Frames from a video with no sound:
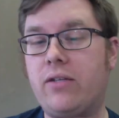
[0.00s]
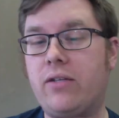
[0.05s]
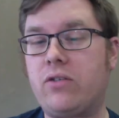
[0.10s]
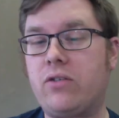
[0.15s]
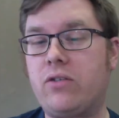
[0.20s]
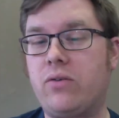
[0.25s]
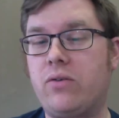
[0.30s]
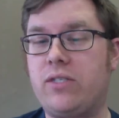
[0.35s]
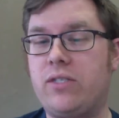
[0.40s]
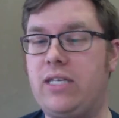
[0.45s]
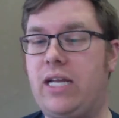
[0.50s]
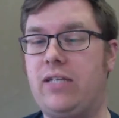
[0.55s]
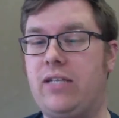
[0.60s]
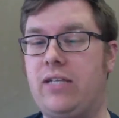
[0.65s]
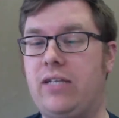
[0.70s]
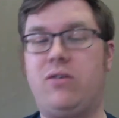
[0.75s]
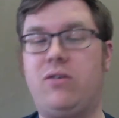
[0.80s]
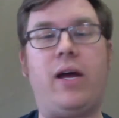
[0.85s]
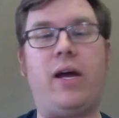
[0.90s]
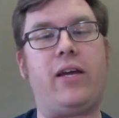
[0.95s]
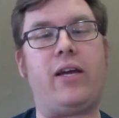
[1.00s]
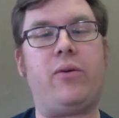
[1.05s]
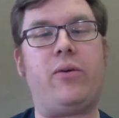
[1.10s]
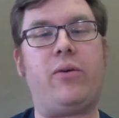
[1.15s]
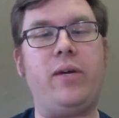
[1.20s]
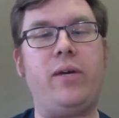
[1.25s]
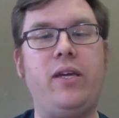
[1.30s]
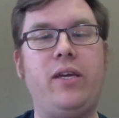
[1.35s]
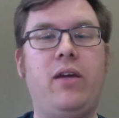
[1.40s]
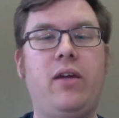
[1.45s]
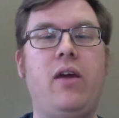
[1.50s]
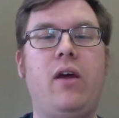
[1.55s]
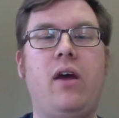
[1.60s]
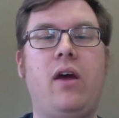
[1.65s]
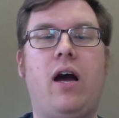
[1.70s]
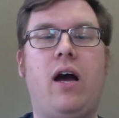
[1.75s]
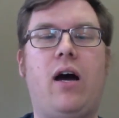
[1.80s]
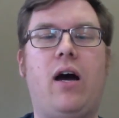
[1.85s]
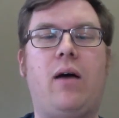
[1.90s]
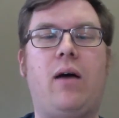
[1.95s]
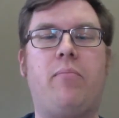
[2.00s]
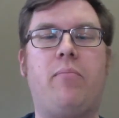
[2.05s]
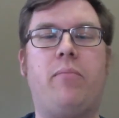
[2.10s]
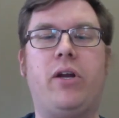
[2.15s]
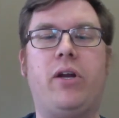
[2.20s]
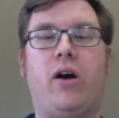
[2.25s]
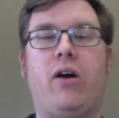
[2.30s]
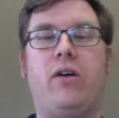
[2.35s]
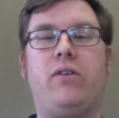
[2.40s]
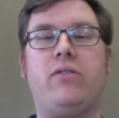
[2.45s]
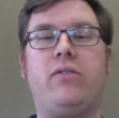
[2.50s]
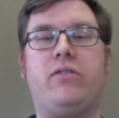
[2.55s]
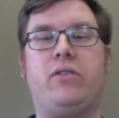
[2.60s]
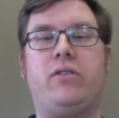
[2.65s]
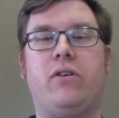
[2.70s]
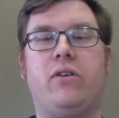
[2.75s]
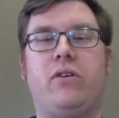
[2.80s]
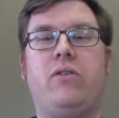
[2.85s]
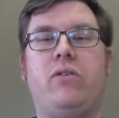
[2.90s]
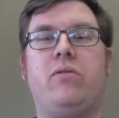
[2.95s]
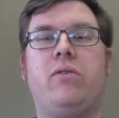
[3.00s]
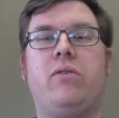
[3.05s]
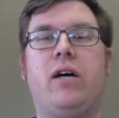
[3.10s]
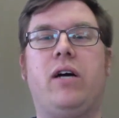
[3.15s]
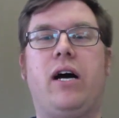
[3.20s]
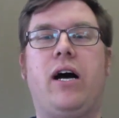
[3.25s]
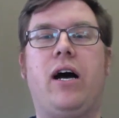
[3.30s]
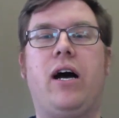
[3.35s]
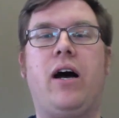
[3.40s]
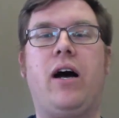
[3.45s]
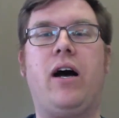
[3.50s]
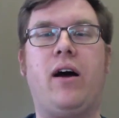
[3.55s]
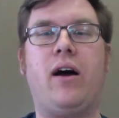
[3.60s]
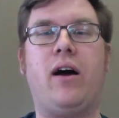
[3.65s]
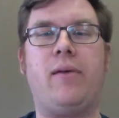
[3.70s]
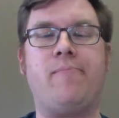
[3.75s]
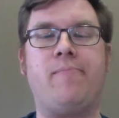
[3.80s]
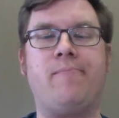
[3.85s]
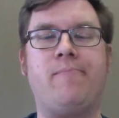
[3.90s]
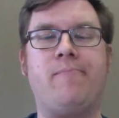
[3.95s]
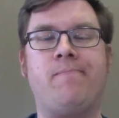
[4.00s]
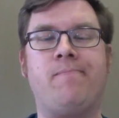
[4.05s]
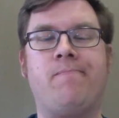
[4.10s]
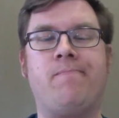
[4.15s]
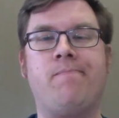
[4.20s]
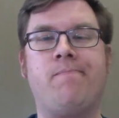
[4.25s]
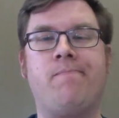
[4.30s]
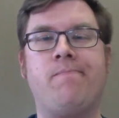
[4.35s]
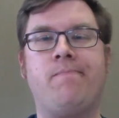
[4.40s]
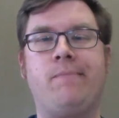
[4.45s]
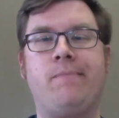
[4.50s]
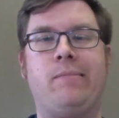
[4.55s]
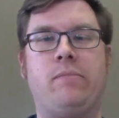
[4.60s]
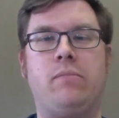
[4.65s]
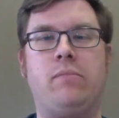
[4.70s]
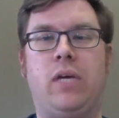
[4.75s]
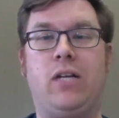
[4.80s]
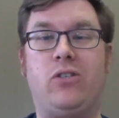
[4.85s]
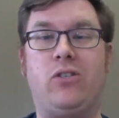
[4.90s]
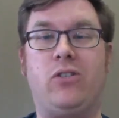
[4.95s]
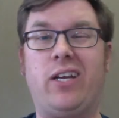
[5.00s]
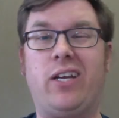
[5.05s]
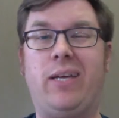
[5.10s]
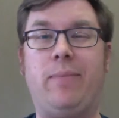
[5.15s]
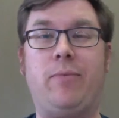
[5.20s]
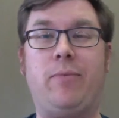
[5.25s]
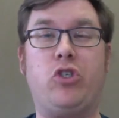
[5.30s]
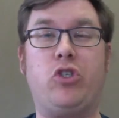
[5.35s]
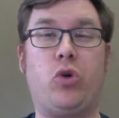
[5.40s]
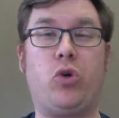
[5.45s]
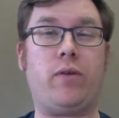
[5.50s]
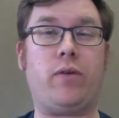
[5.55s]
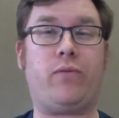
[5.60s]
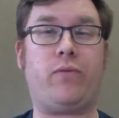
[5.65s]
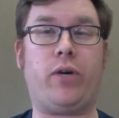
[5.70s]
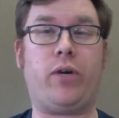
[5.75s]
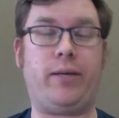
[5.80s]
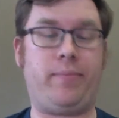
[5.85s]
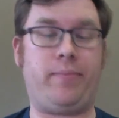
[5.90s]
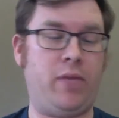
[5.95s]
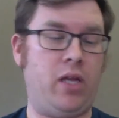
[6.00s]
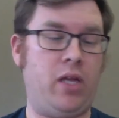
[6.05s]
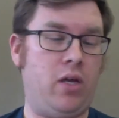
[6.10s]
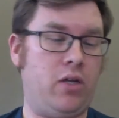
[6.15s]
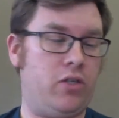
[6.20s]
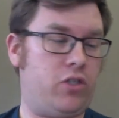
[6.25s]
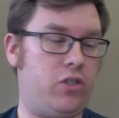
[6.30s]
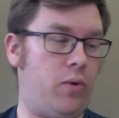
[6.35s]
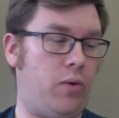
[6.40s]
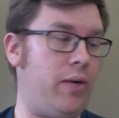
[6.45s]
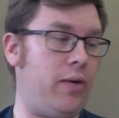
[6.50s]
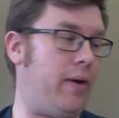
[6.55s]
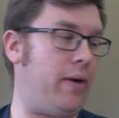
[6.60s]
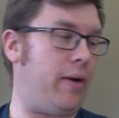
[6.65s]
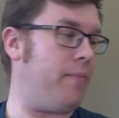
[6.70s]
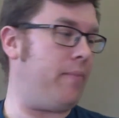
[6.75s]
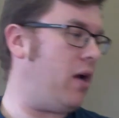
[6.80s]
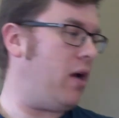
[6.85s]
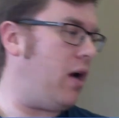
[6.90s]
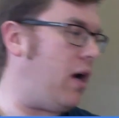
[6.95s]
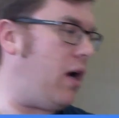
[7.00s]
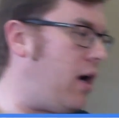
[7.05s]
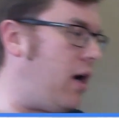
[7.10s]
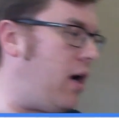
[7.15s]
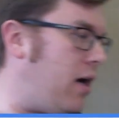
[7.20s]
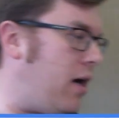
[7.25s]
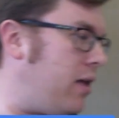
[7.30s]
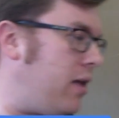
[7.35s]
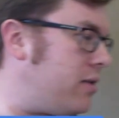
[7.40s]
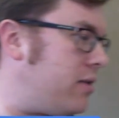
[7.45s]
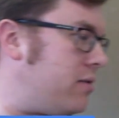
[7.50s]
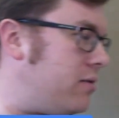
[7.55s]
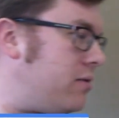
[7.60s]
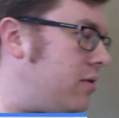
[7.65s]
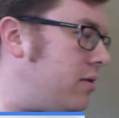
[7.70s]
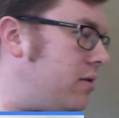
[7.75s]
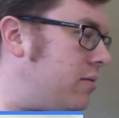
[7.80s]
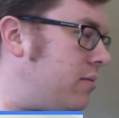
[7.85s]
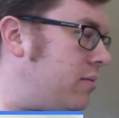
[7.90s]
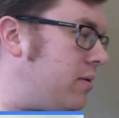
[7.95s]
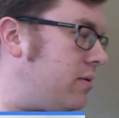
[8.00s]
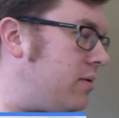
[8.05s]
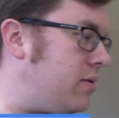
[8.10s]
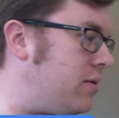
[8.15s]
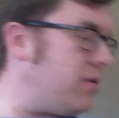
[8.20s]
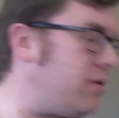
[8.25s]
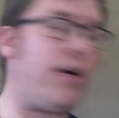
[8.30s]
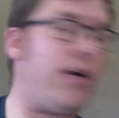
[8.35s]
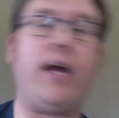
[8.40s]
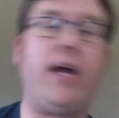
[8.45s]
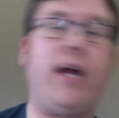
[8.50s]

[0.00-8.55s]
so it's not so echoey. But also, I'll try and keep it short for you. So anyway, okay.